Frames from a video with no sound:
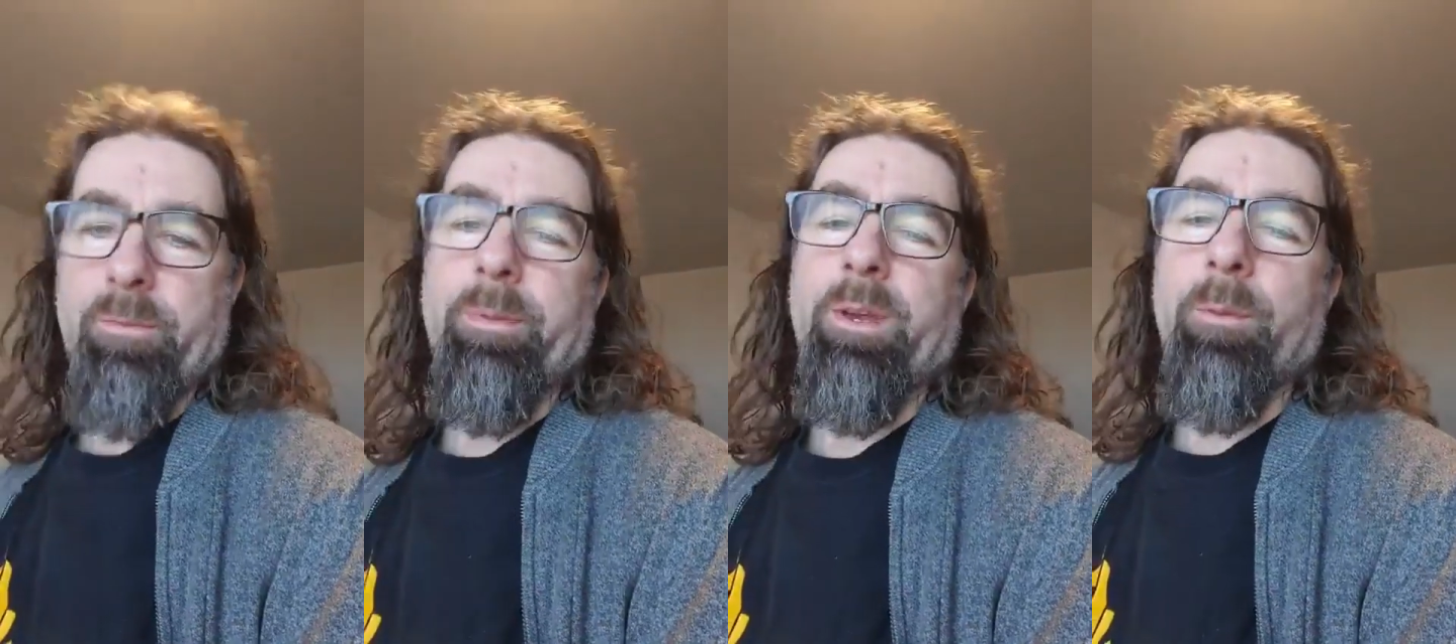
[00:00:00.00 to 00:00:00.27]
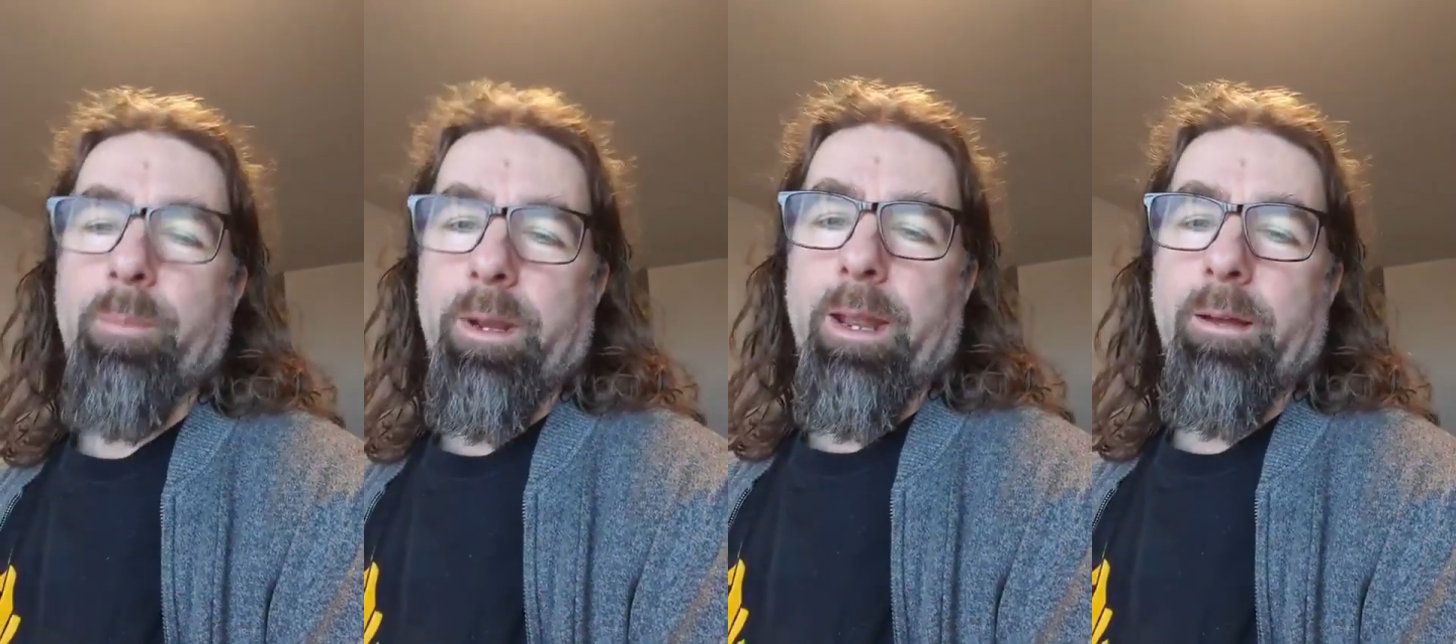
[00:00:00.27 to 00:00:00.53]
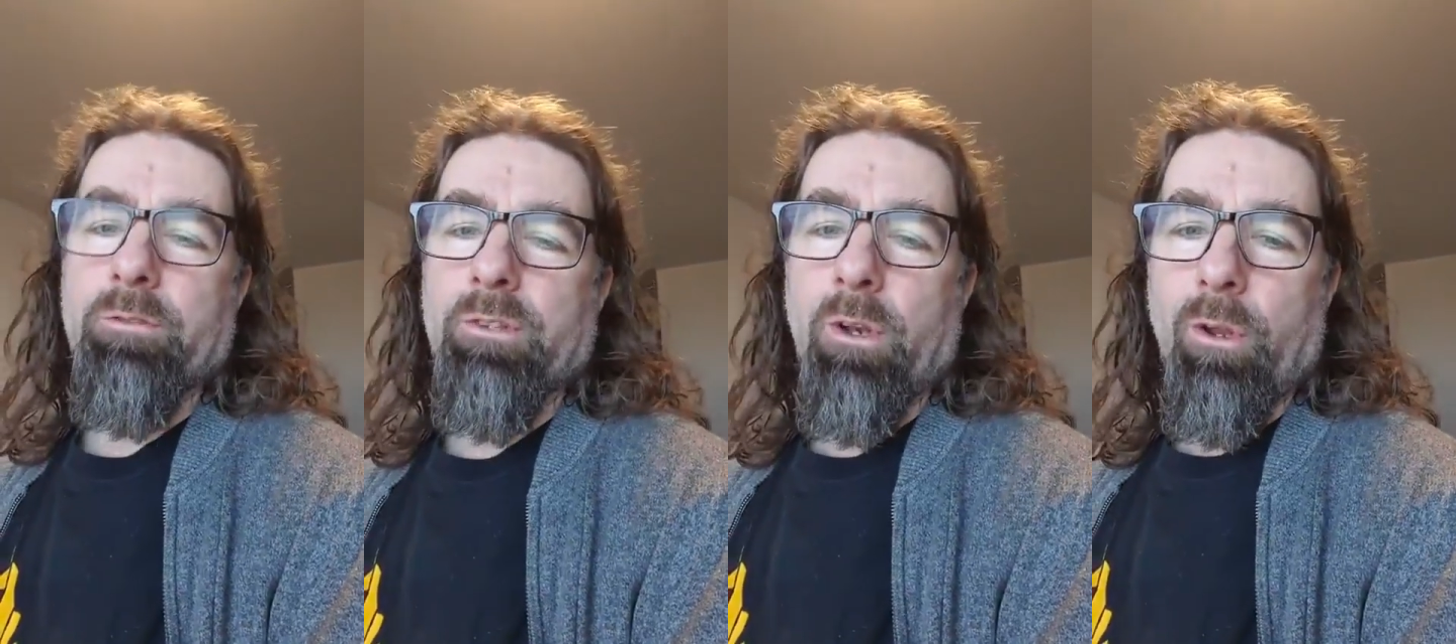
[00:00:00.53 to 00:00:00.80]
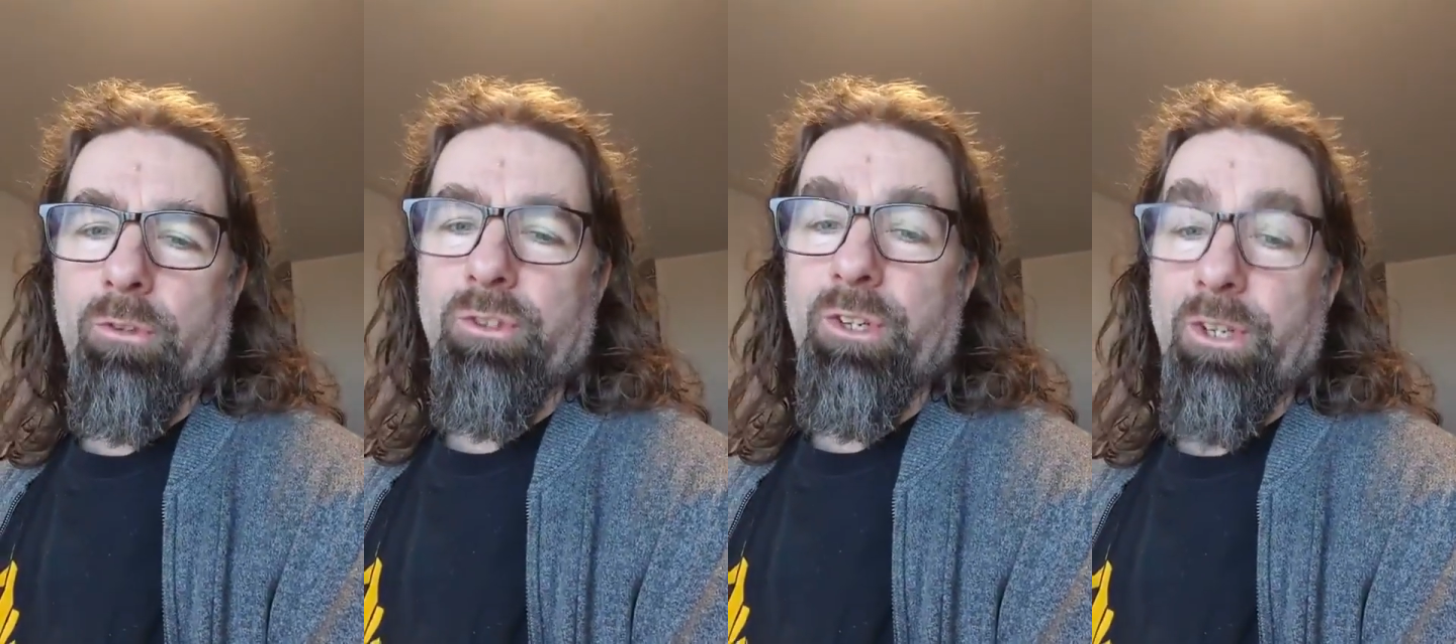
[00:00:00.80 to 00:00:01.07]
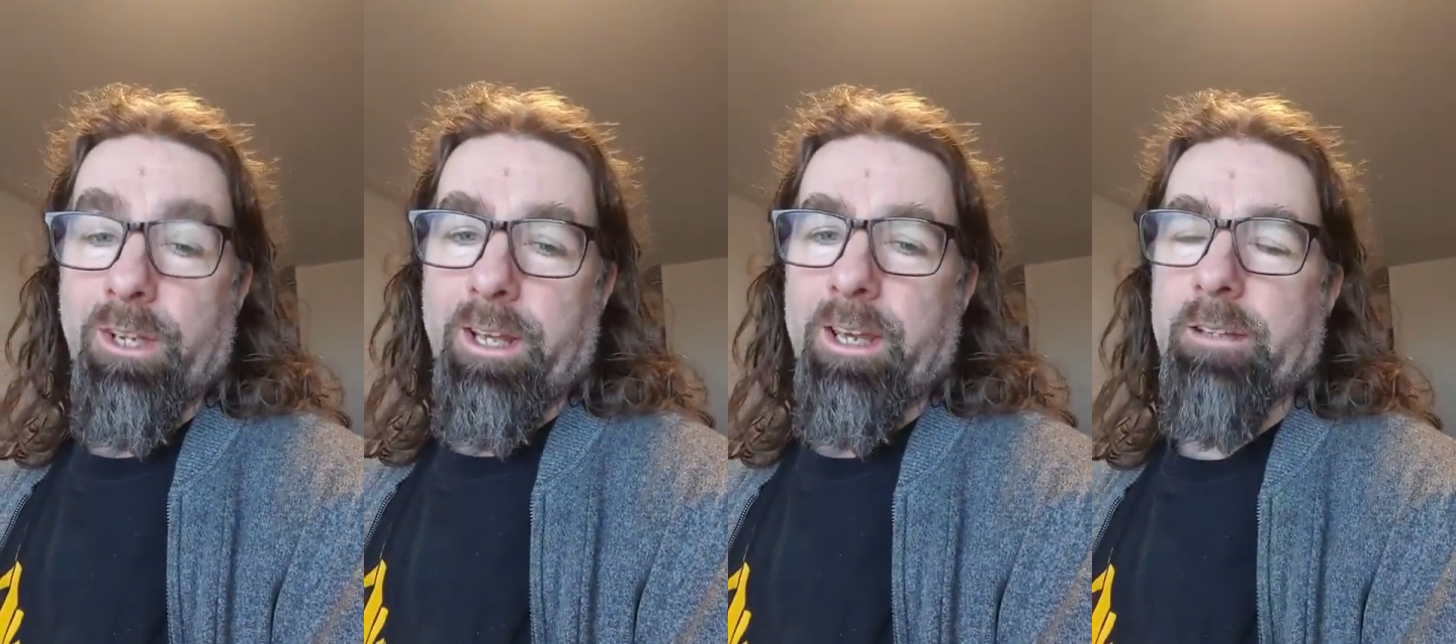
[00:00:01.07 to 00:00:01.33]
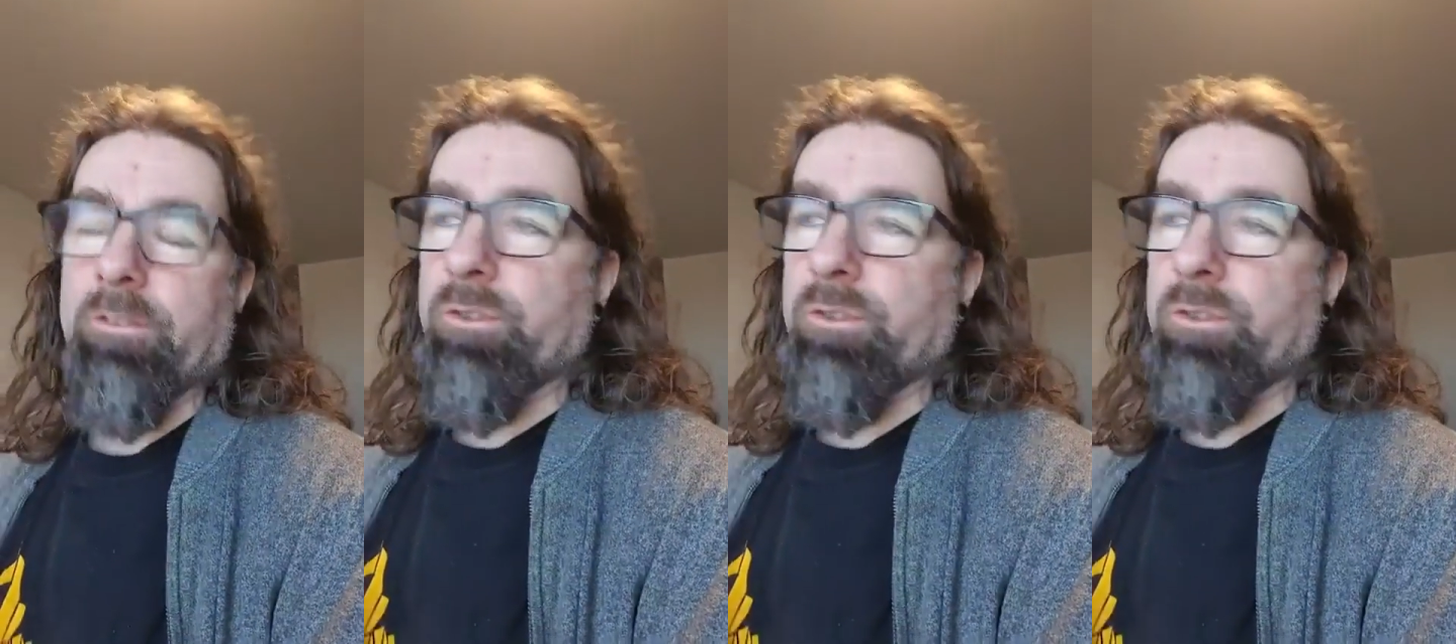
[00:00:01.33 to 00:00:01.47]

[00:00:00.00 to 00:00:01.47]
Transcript: to be up and out a lot earlier